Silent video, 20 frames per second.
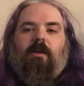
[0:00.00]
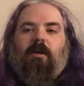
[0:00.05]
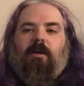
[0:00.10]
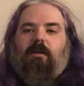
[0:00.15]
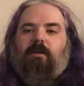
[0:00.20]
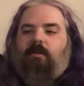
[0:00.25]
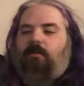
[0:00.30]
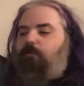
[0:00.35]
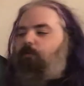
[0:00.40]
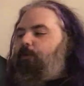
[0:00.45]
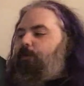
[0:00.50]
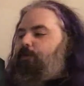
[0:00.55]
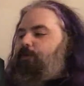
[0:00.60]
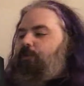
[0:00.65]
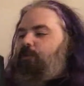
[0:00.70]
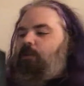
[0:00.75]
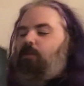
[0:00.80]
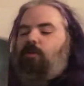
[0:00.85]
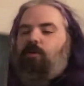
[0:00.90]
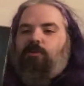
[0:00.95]
It
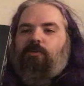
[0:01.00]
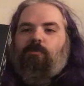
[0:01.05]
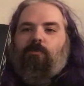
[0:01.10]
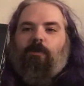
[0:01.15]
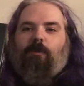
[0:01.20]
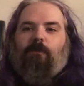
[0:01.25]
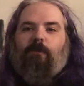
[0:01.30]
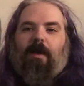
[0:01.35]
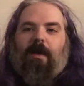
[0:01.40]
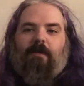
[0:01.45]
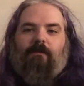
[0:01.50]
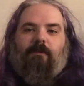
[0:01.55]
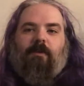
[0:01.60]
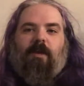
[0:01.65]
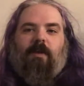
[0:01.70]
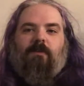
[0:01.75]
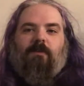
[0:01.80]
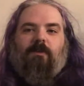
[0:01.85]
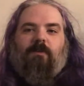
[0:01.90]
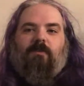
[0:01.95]
originally launched with 5
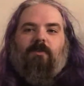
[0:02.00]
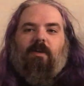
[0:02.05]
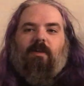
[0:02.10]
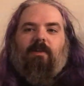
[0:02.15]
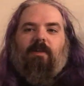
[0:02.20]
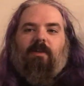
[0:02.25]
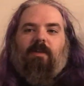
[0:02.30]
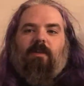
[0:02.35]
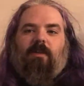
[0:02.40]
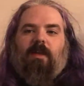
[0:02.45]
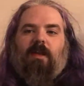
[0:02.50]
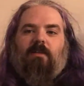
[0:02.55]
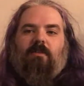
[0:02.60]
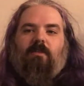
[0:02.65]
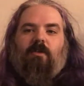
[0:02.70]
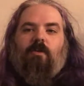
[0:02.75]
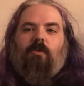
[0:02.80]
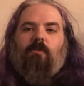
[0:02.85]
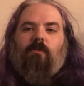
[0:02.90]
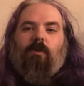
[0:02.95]
covers. I think
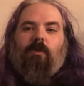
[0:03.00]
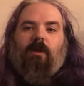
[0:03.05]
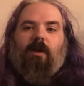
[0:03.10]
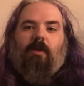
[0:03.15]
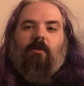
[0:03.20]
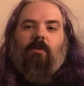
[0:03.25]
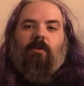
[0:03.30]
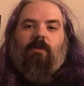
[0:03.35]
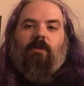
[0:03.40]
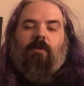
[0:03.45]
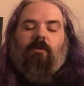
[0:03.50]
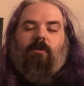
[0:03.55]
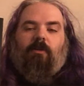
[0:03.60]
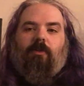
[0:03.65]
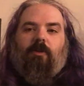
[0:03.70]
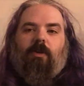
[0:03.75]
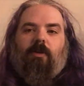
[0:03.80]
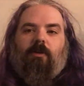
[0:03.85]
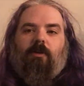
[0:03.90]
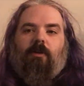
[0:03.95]
that's over now. I think all
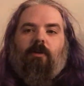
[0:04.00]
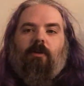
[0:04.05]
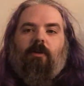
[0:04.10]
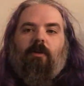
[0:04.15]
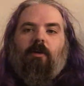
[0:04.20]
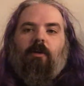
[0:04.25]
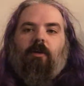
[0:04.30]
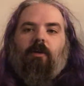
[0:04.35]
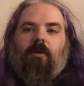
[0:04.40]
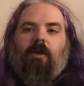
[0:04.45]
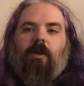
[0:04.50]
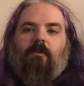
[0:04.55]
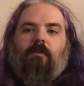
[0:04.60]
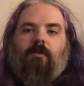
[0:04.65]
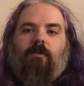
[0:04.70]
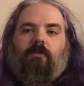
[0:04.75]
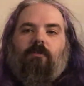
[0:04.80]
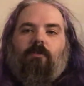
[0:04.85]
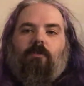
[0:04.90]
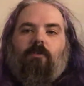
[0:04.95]
the other
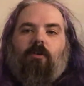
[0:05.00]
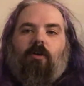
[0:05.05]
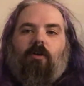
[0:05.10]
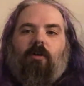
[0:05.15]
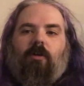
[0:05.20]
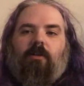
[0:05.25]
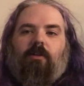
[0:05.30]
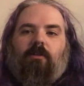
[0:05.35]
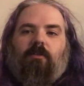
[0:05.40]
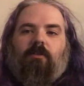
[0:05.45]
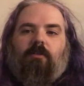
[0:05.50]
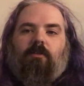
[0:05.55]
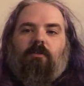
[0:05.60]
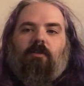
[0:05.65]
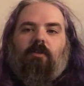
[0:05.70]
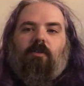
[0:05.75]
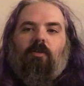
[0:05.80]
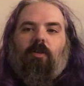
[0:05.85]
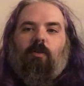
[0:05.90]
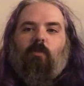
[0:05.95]
covers are gone, and this is
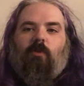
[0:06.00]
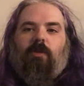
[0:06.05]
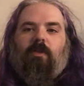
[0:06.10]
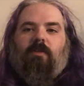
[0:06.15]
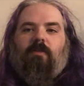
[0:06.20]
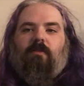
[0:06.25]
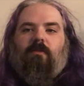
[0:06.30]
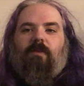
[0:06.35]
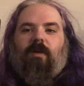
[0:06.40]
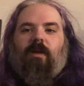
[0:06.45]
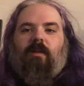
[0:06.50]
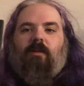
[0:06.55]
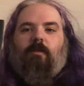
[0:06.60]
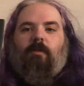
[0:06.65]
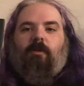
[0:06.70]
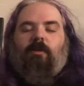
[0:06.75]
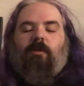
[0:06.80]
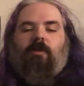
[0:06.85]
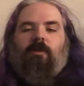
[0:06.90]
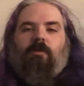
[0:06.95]
the only one that's
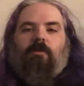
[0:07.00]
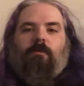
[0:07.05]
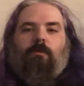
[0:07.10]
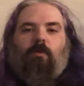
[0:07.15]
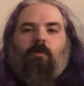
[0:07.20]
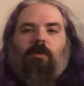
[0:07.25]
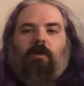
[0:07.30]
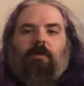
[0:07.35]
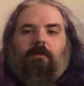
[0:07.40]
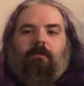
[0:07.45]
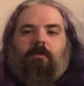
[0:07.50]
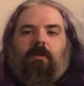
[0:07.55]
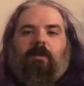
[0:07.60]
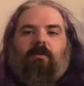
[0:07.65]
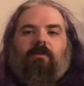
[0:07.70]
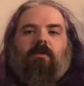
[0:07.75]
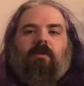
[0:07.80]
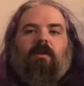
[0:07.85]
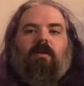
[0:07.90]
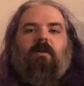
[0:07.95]
available at this point,
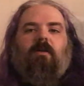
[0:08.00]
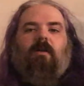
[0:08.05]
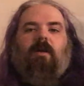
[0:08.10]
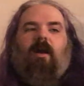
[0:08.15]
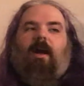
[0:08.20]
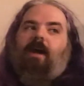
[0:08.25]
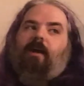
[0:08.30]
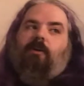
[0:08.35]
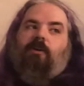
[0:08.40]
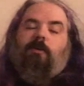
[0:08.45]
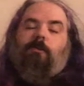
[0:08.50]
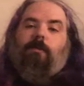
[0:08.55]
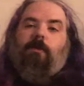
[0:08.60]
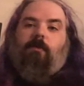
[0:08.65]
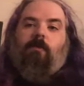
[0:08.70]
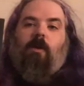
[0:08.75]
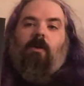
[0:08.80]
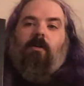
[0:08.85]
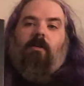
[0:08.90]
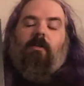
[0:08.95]
but I could
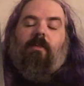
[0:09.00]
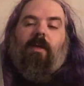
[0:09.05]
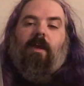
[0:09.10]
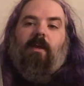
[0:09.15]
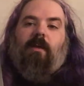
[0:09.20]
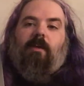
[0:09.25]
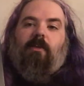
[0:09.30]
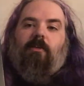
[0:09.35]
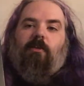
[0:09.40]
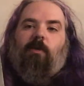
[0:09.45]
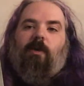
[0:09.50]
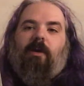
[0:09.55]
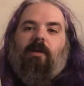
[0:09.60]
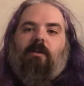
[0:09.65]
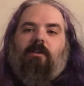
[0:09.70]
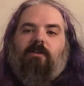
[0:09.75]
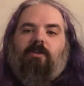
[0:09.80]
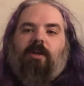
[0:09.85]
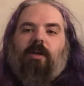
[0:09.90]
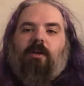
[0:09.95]
be wrong on that. Either
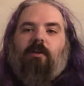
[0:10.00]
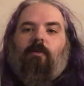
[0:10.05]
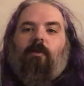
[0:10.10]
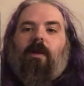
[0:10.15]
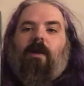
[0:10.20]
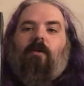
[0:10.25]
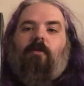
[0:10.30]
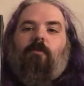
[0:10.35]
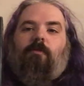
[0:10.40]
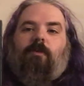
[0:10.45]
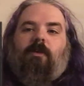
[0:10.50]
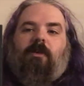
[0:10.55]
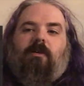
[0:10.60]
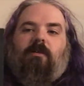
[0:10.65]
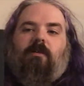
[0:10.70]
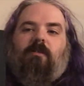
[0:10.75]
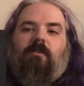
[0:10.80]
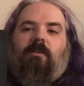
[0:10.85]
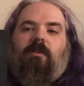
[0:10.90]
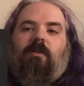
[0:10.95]
way, check around,
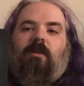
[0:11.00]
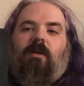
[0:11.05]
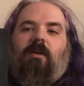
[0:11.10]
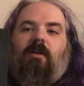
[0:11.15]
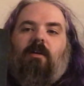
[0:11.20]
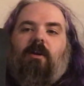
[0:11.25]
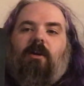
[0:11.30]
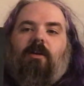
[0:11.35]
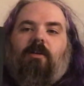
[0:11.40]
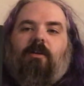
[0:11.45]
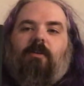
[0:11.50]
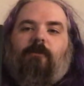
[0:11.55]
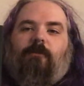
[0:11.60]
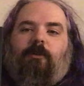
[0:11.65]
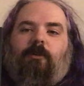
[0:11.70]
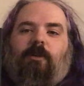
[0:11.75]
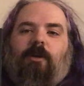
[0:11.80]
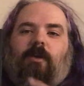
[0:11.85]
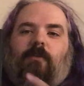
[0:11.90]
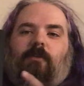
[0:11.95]
because the
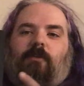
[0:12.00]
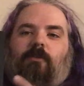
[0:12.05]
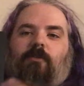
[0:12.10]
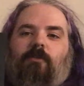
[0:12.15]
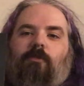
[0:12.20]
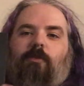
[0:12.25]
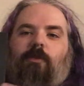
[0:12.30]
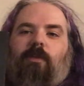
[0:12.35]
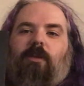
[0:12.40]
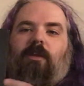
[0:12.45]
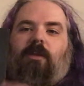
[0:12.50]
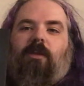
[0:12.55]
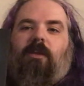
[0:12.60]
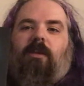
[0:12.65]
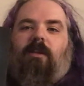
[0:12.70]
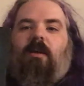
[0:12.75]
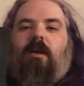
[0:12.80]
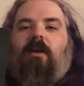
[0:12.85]
different covers are really neat.